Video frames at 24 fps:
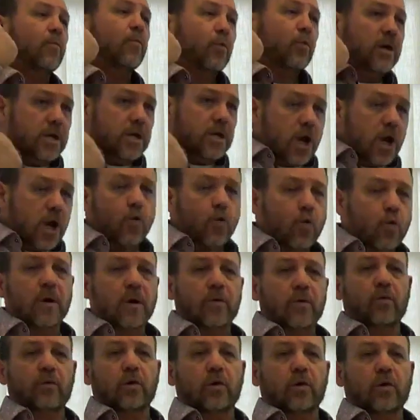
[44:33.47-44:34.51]
we know
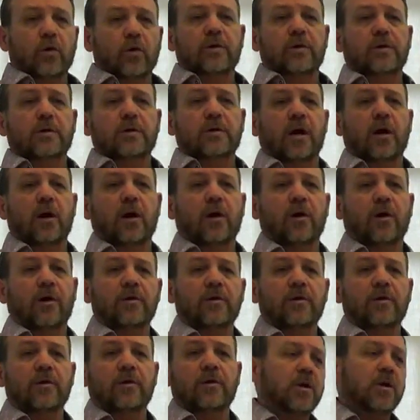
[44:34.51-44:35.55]
where we're going to go,
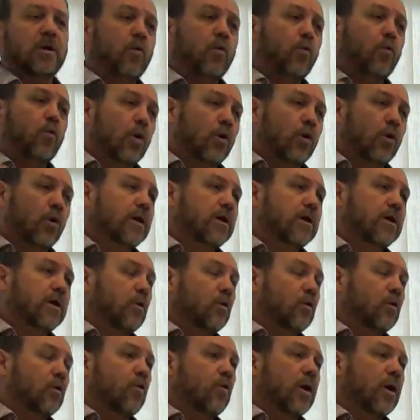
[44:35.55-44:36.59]
and there's no worry,
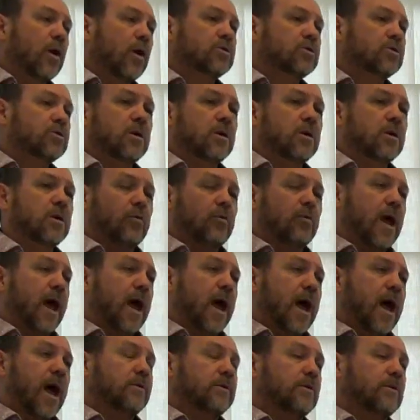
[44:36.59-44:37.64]
no question, no
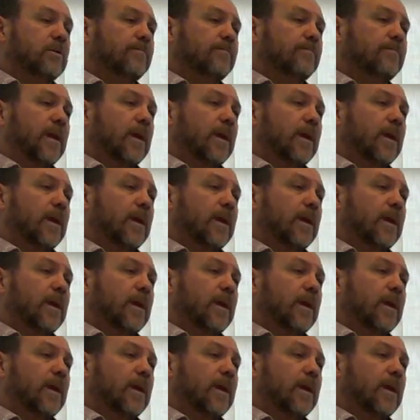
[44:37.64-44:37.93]
doubt.